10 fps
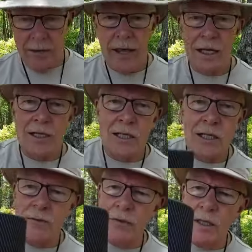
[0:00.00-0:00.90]
And that is
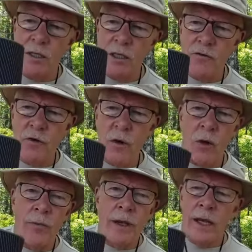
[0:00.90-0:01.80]
if this is
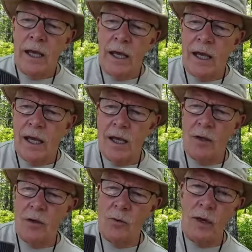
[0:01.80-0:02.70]
full
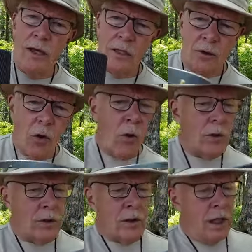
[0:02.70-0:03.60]
and you, it'll
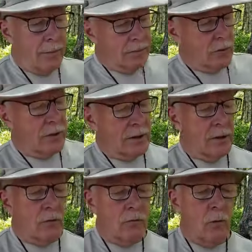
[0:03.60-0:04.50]
hold up to a
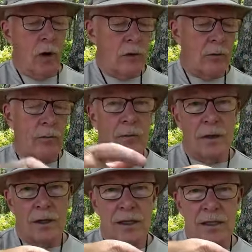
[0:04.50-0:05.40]
liter of water,
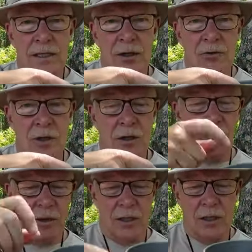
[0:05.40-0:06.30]
down to the,
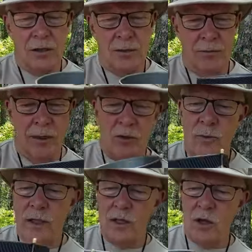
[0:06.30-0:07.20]
the
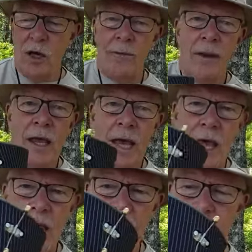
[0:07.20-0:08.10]
measurement inside.
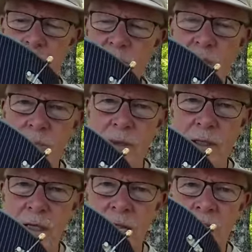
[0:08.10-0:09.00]
And I'm
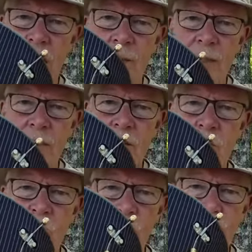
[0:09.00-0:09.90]
tipping it. I'm a little
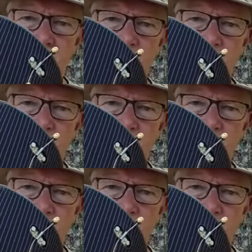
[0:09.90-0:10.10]
worried that